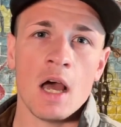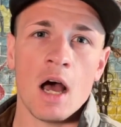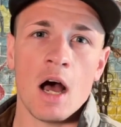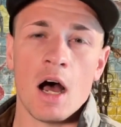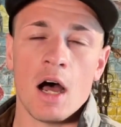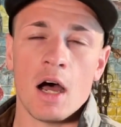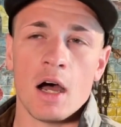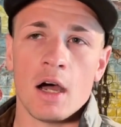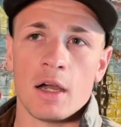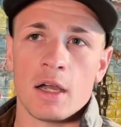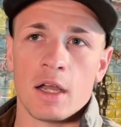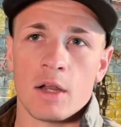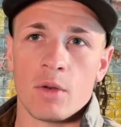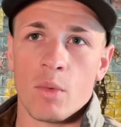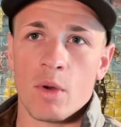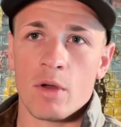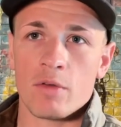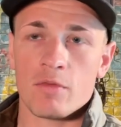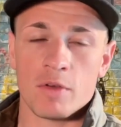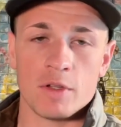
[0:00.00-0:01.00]
and
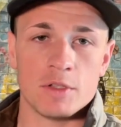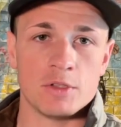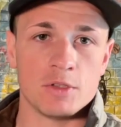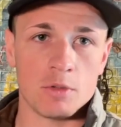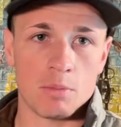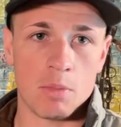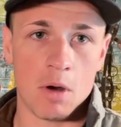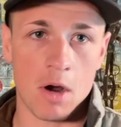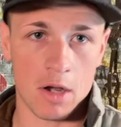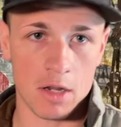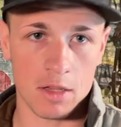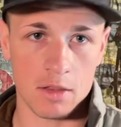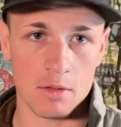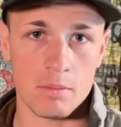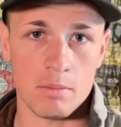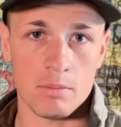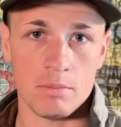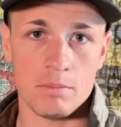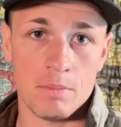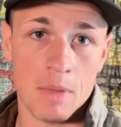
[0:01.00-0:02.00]
what fits your body the
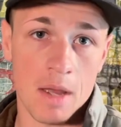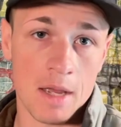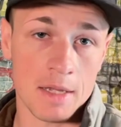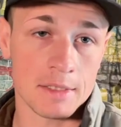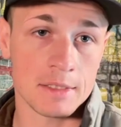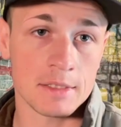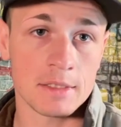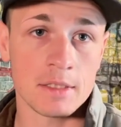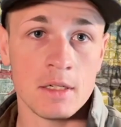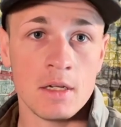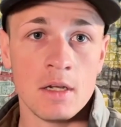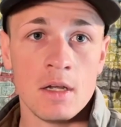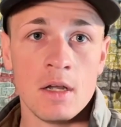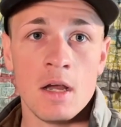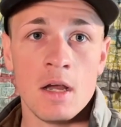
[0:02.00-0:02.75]
best.